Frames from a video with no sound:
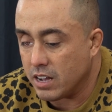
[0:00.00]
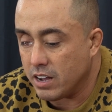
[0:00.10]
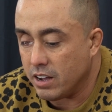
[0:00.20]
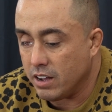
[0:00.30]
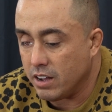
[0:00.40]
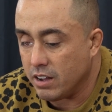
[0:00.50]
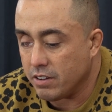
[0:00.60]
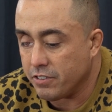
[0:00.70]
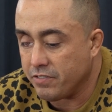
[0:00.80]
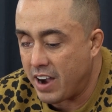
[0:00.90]

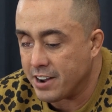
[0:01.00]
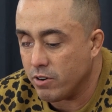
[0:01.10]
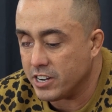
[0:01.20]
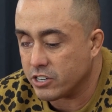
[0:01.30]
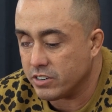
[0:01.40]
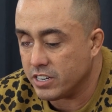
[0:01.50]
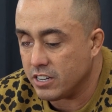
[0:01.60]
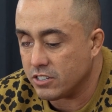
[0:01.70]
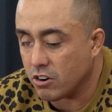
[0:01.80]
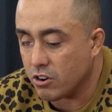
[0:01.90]

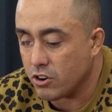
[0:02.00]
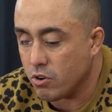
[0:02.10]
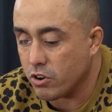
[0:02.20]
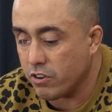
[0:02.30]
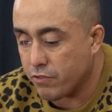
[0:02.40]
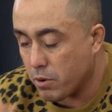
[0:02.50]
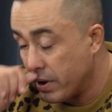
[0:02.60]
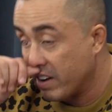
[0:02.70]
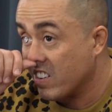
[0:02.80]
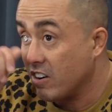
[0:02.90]
Phytoestrogens are no good for
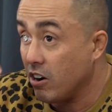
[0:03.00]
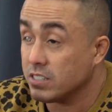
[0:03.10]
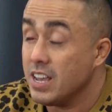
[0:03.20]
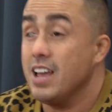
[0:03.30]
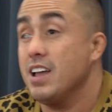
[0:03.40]
breeding with dogs.